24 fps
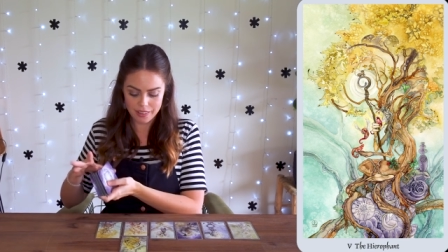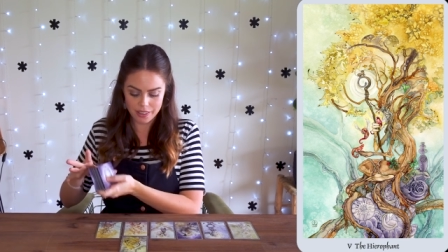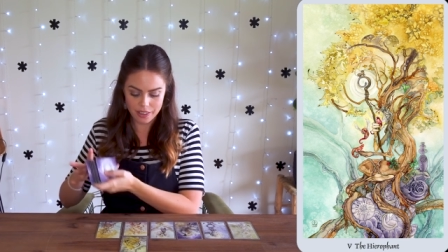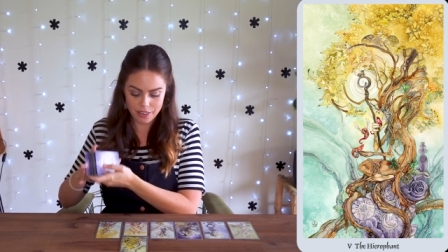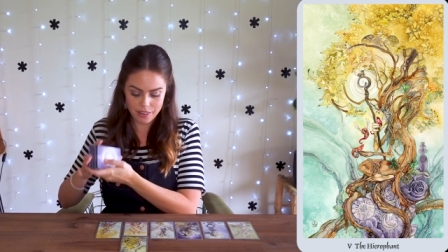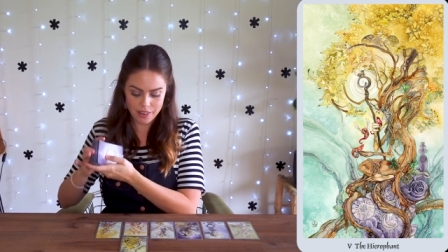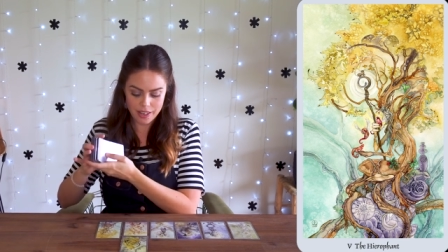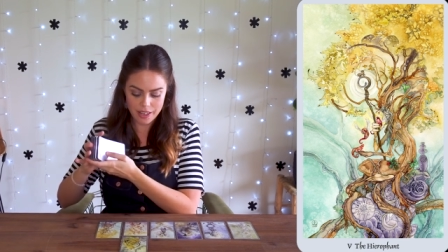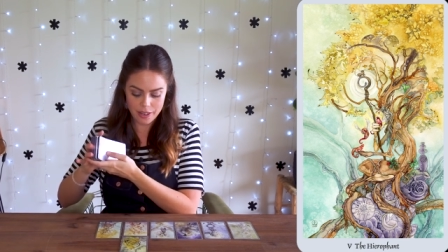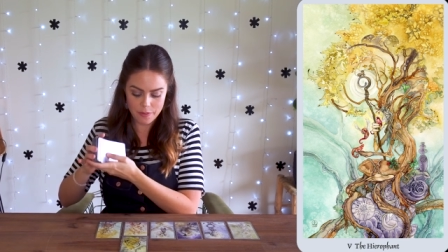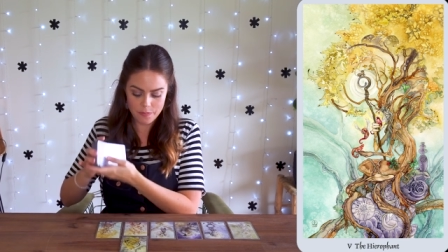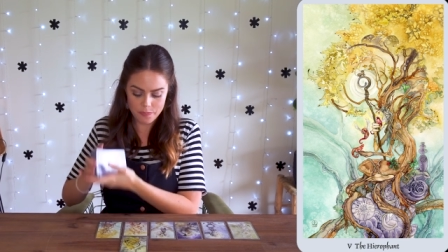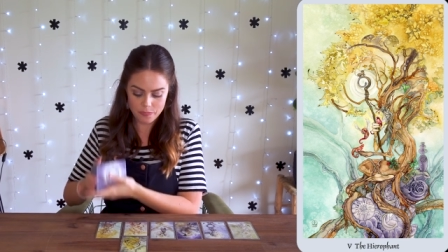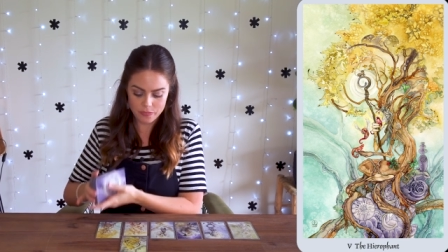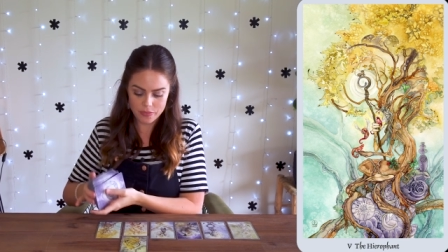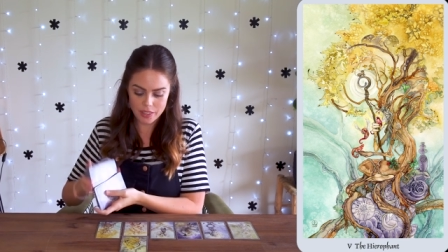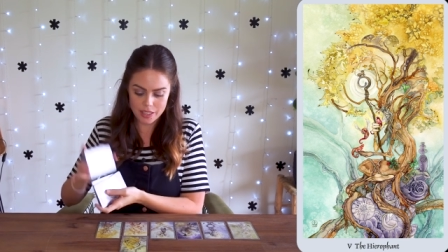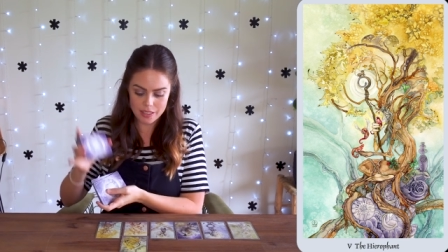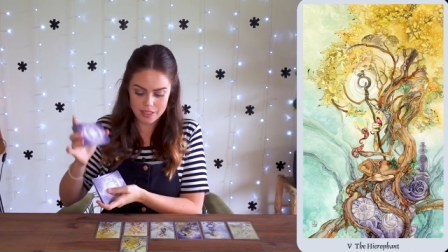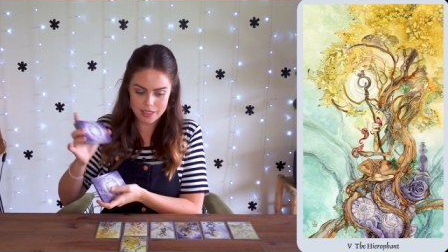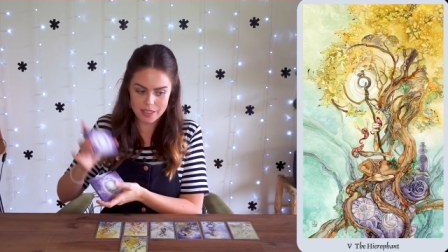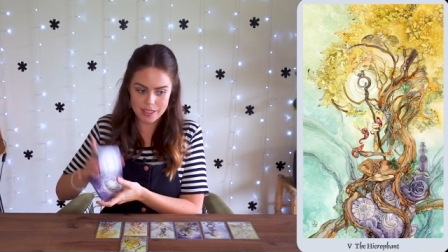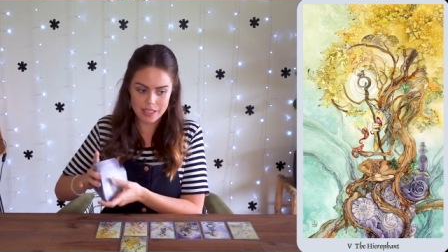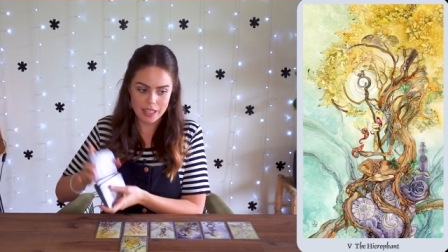All right,
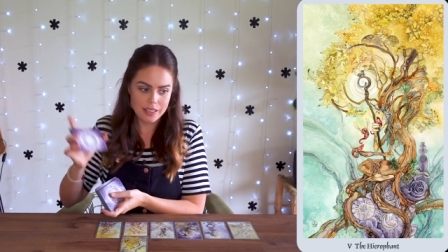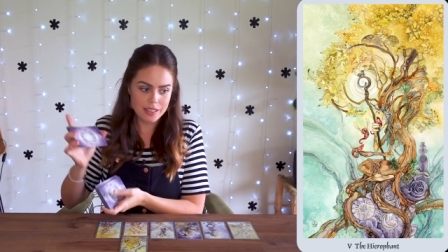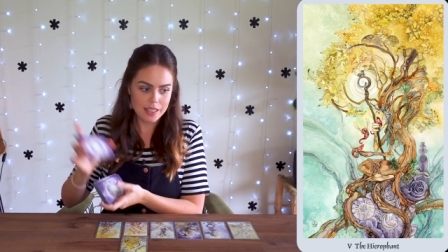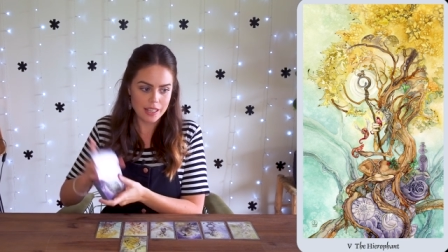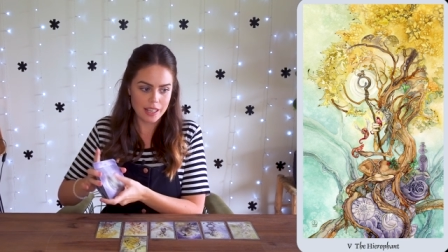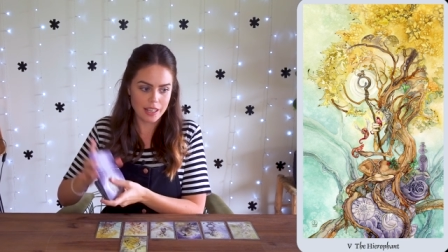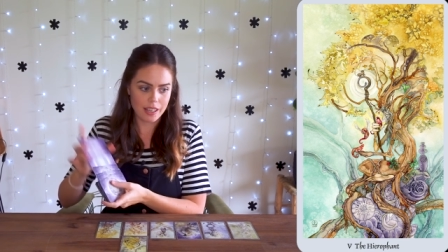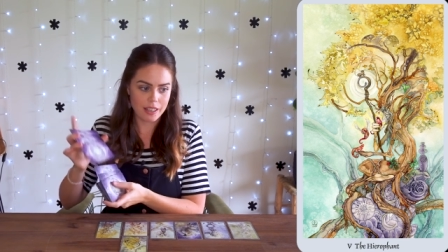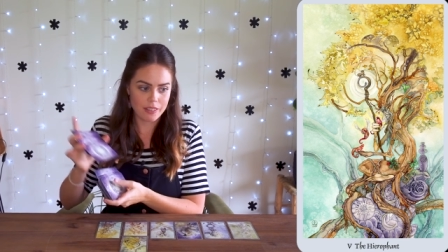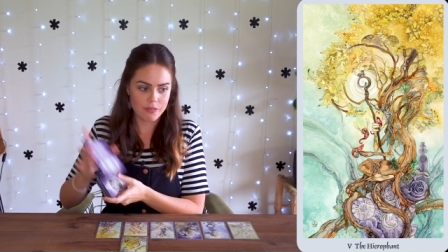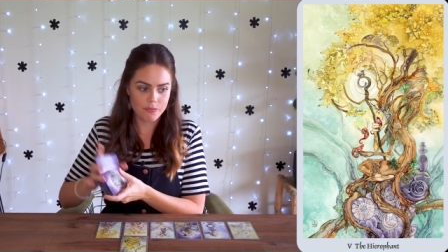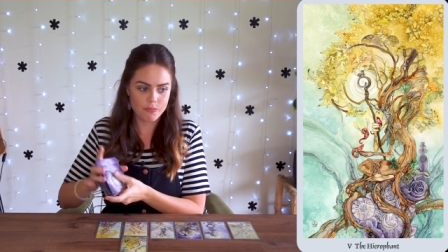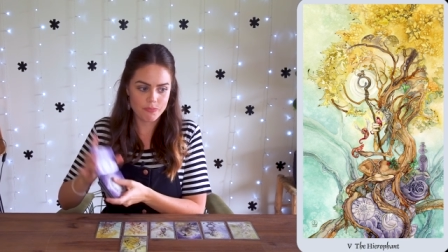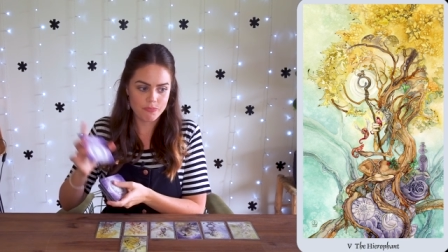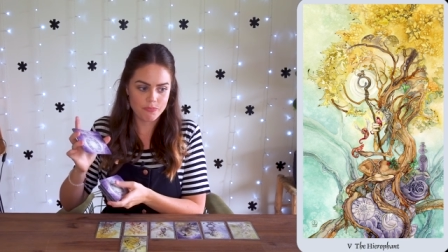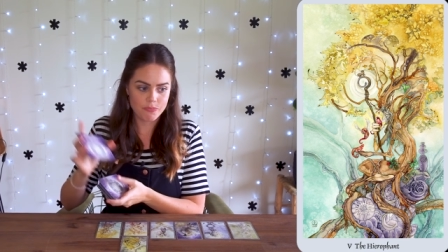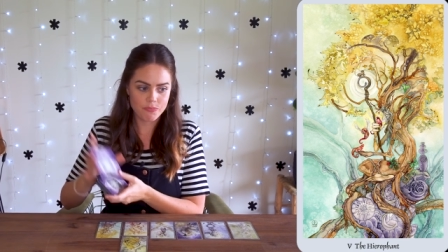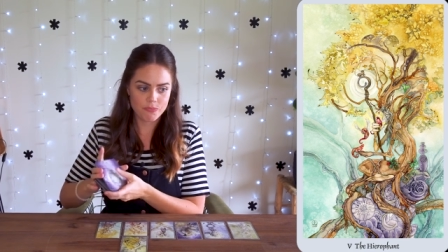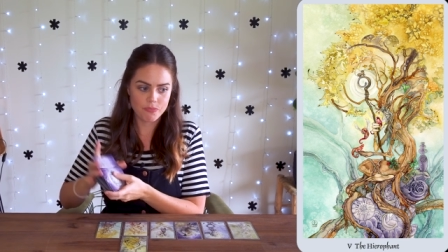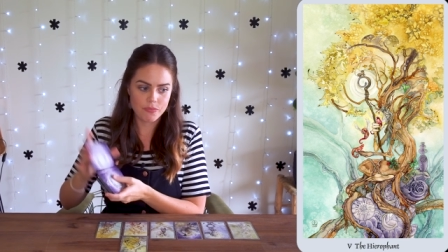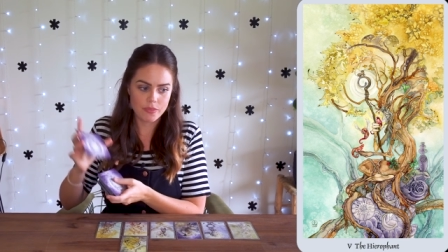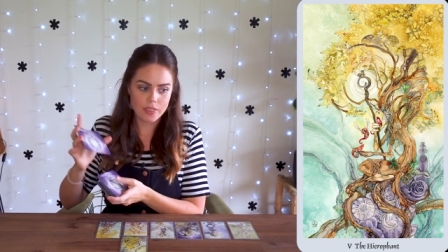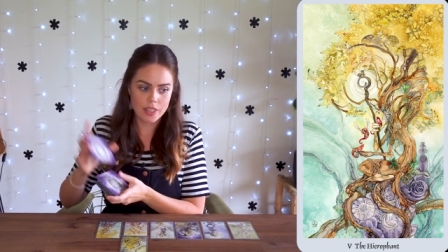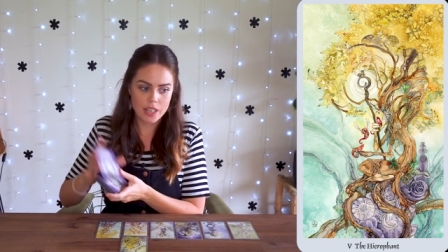Sunday,
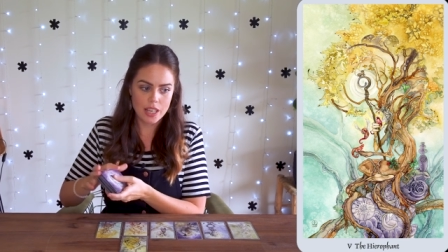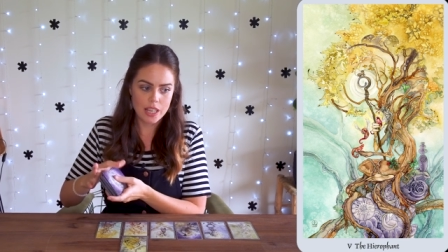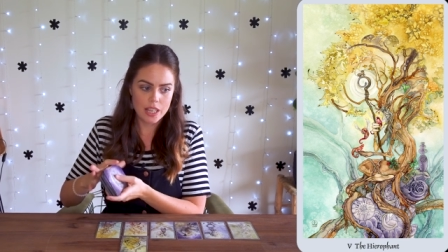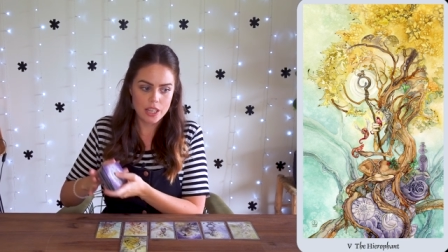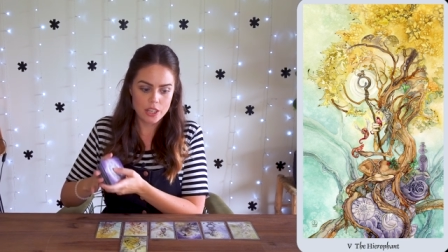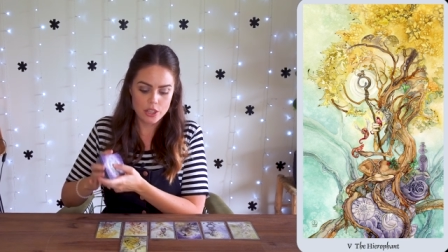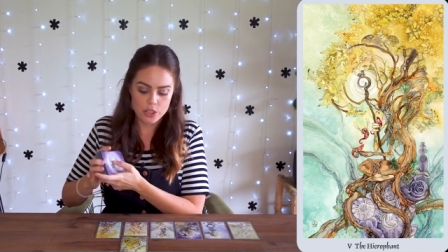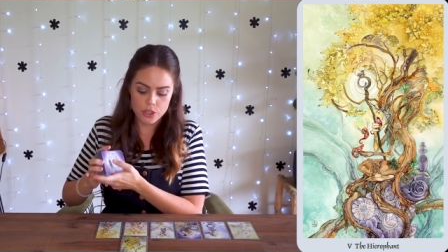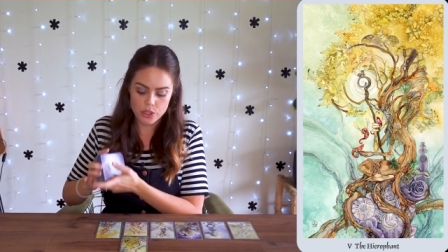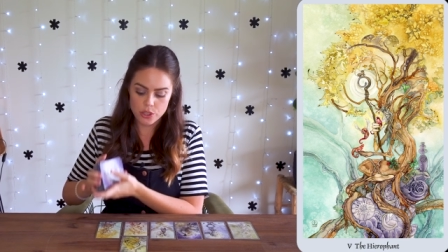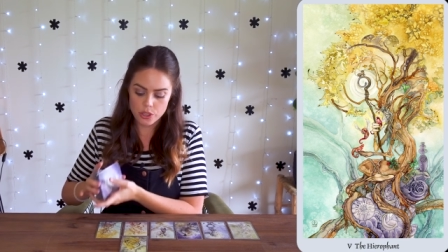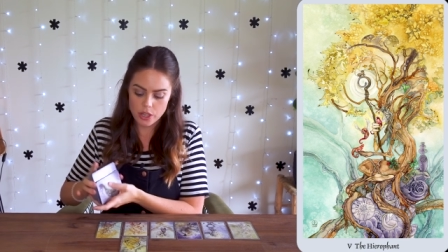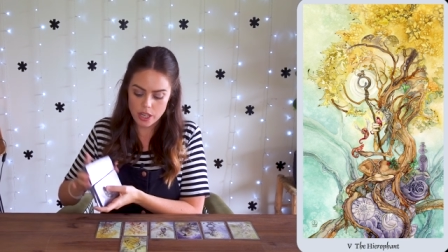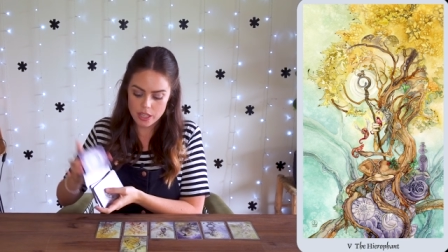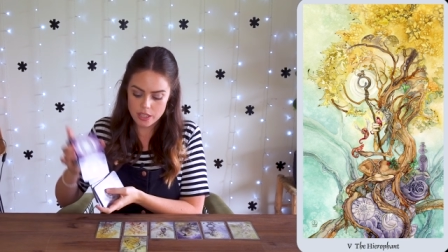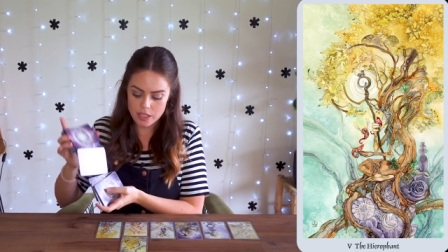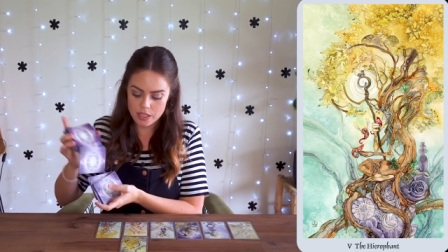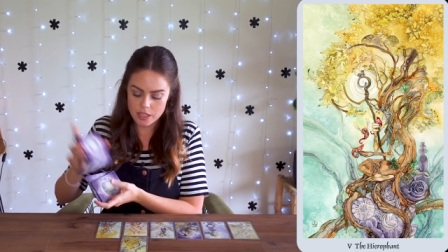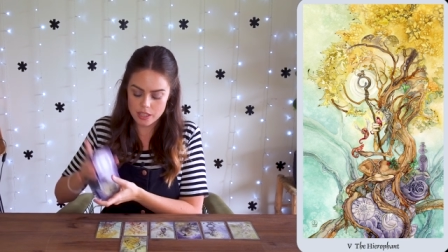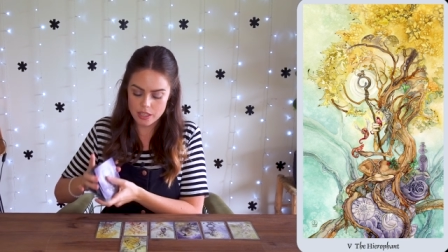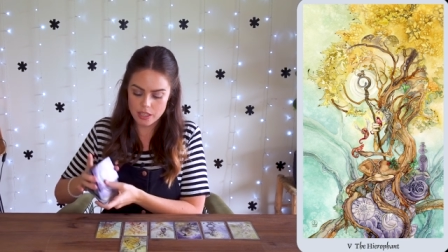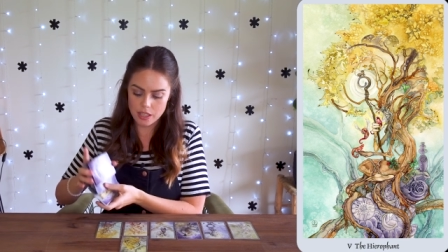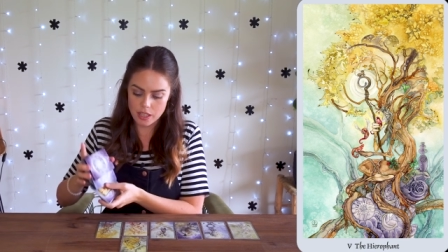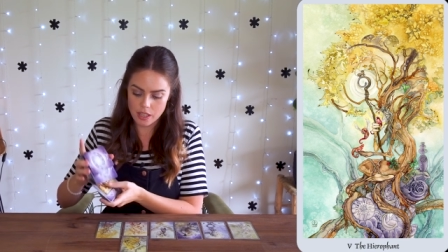
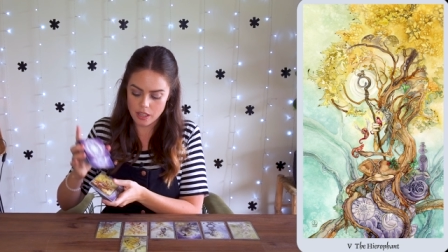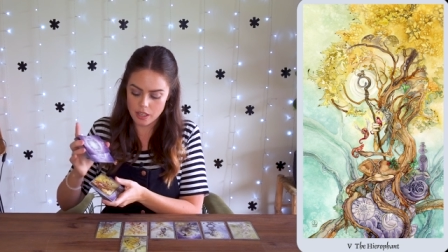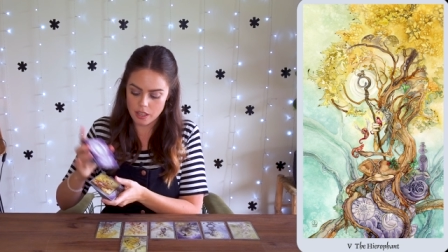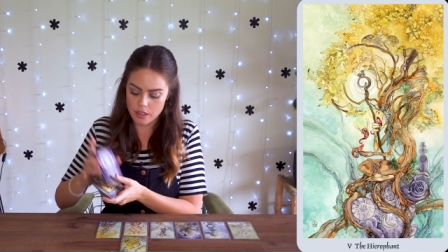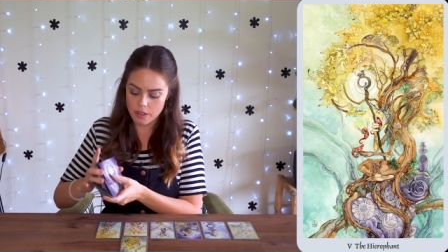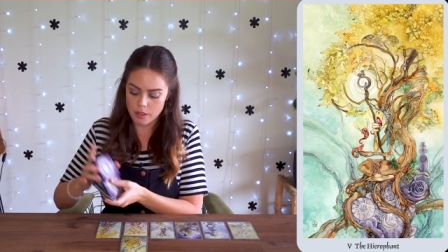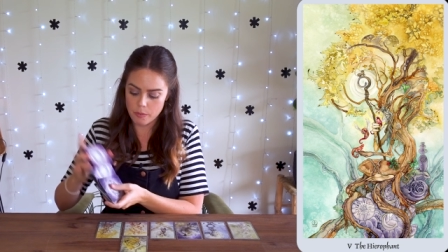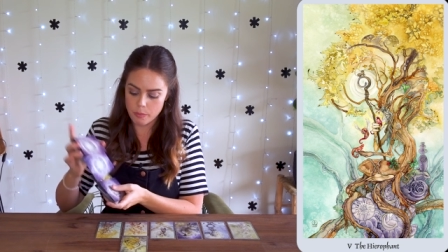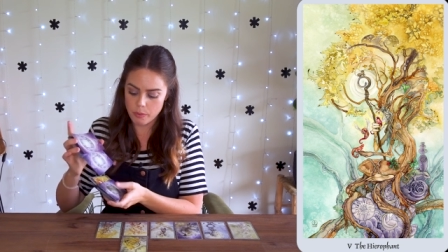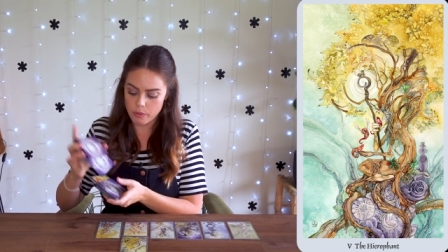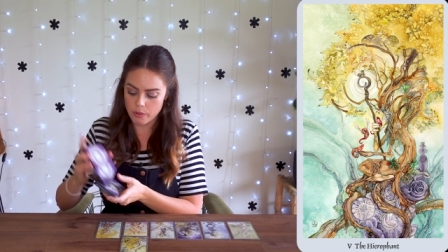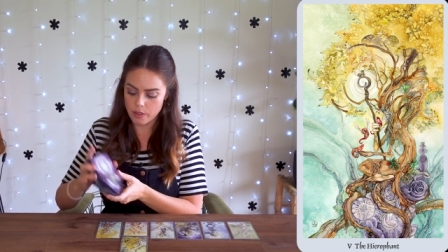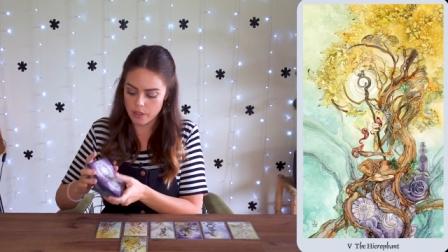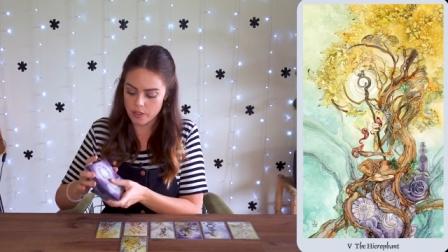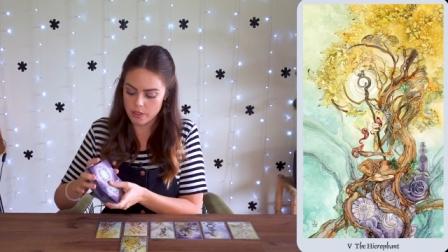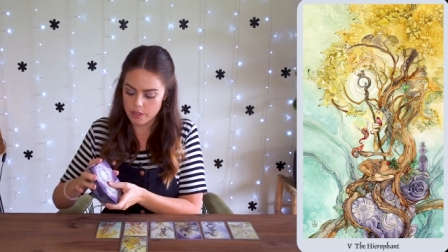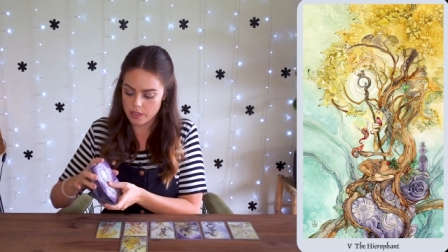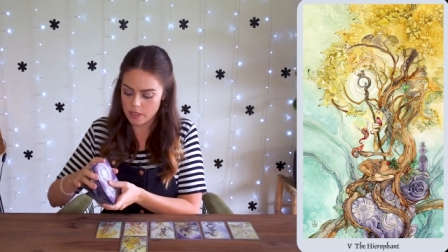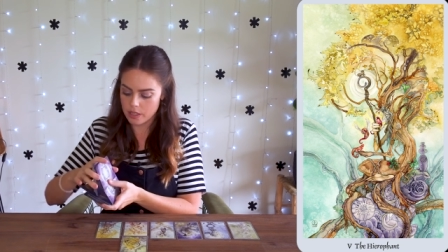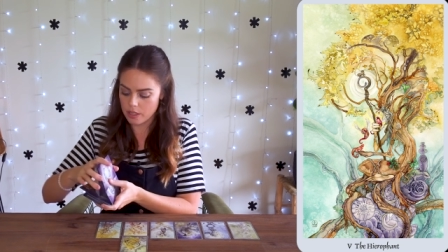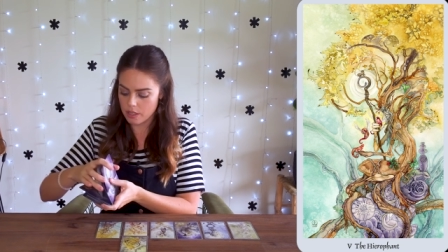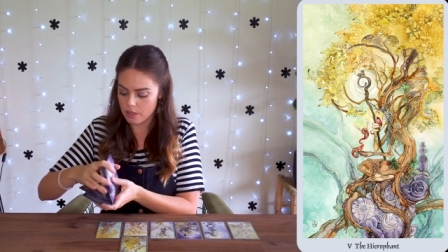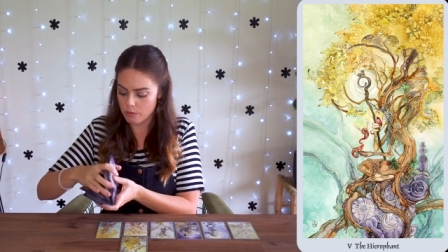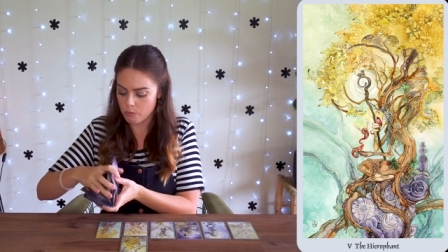trusting the
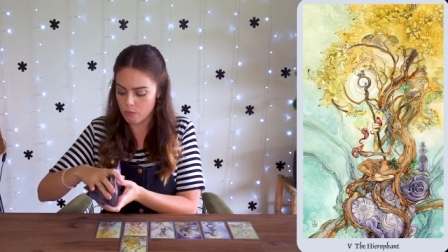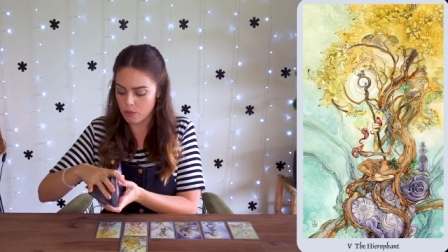process.